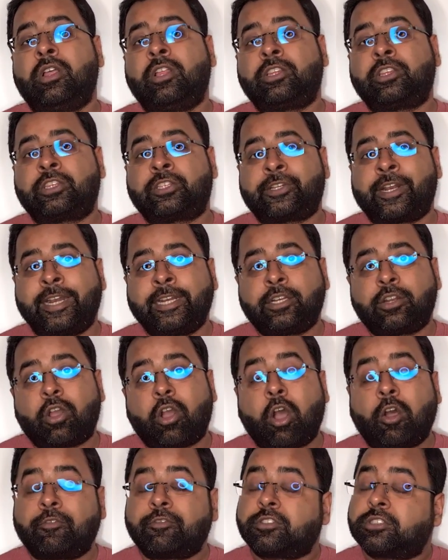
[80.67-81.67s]
threat
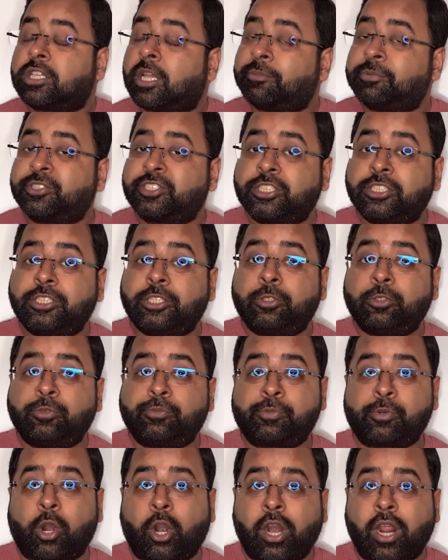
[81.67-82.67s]
of substitute
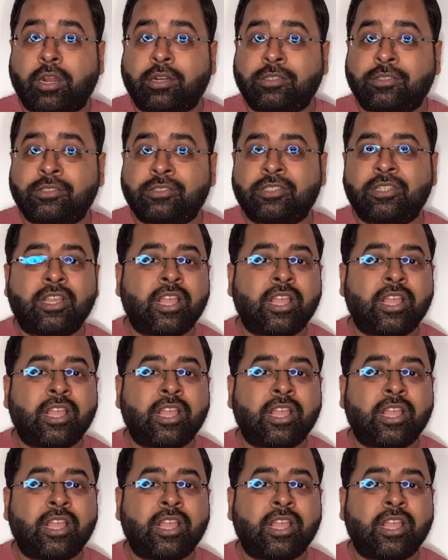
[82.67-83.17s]
products.